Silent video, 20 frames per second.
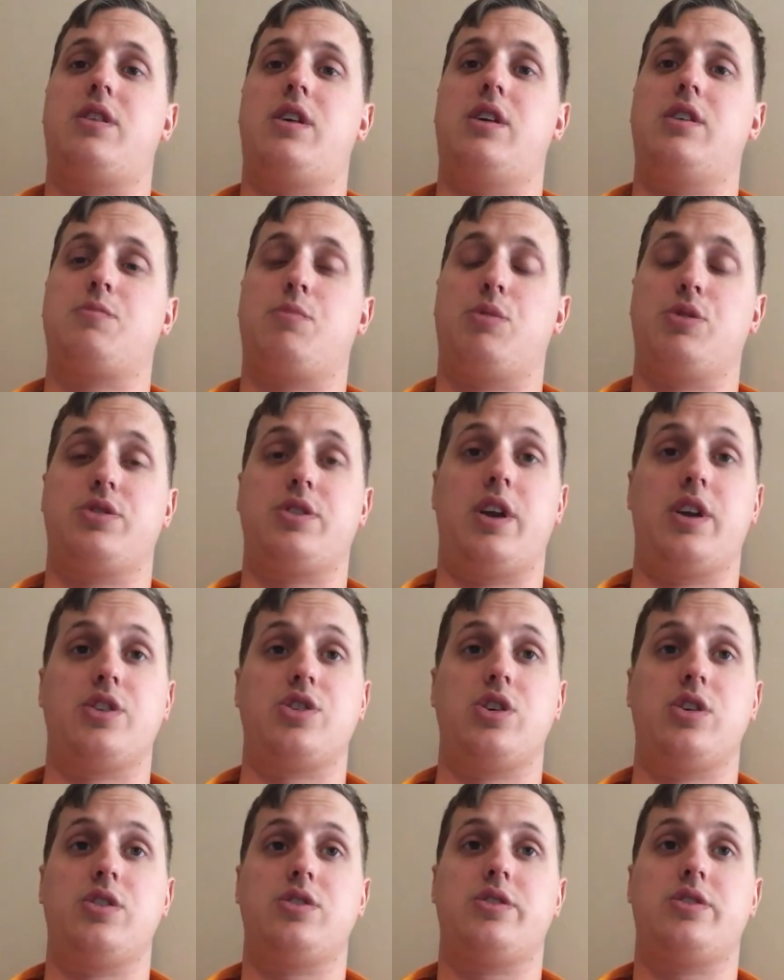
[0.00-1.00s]
these
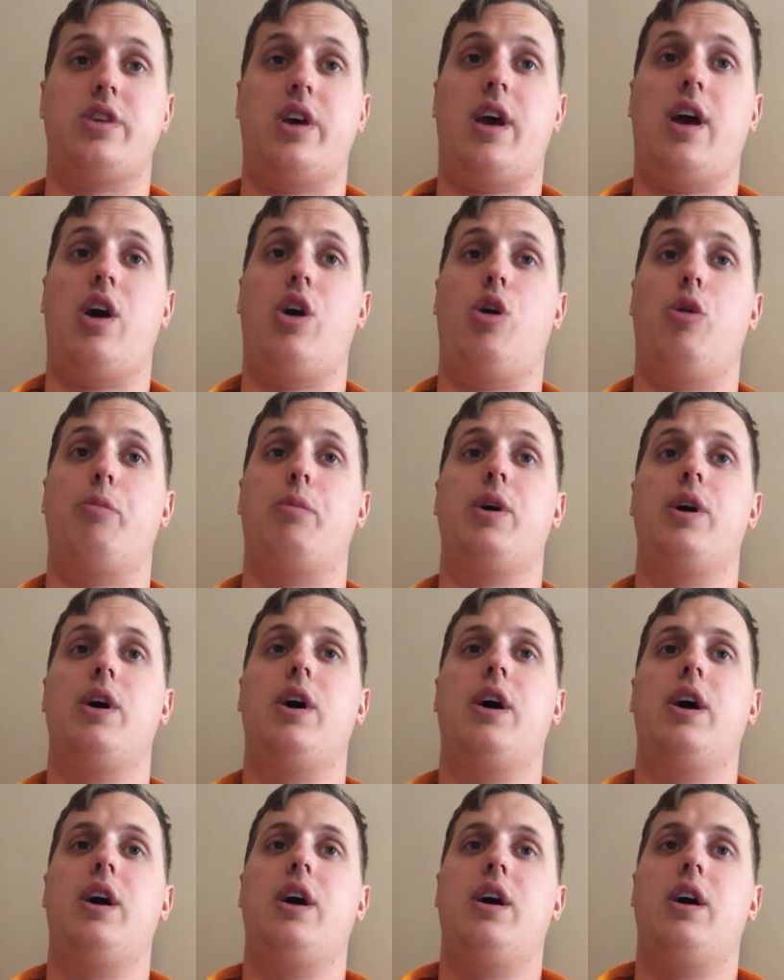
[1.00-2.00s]
percentages to help
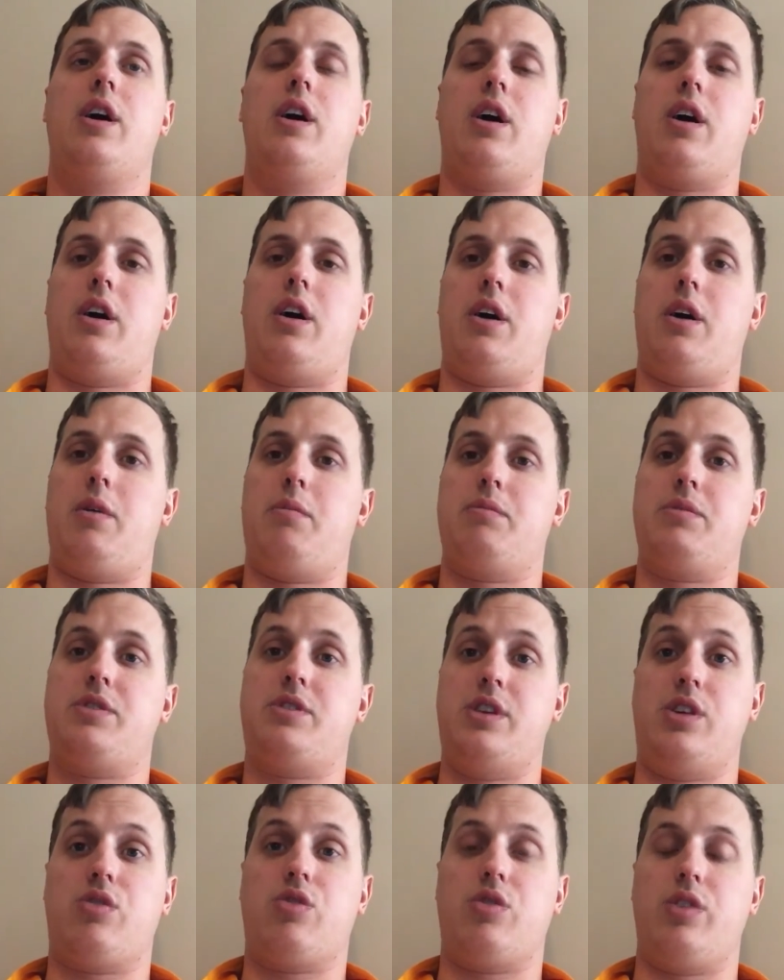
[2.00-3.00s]

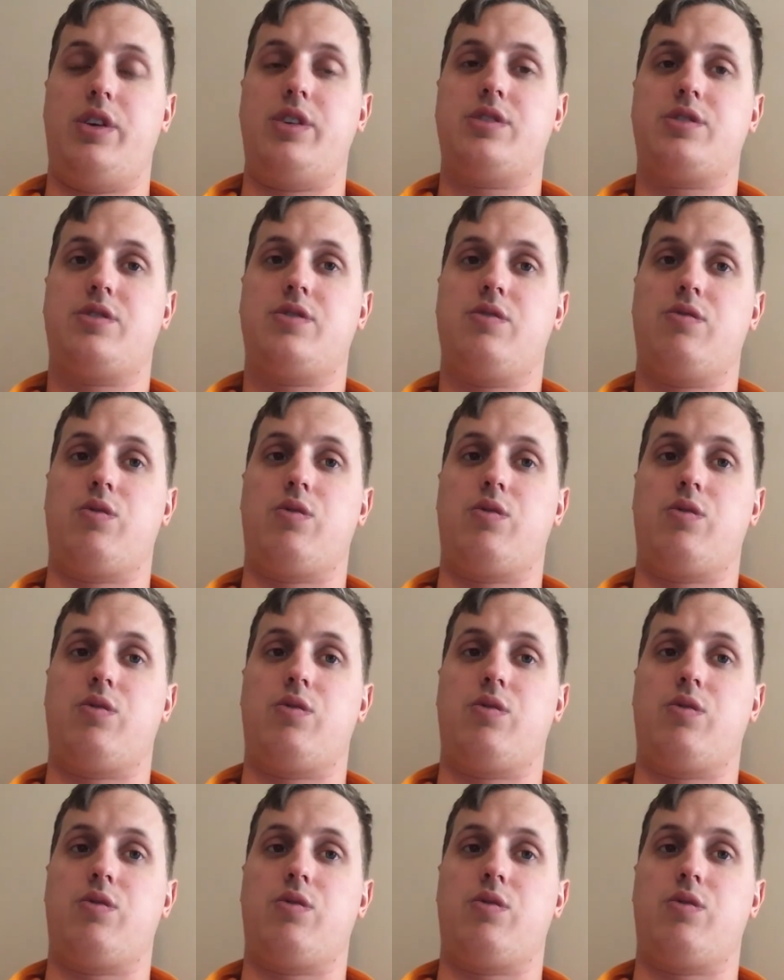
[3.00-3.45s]
decrease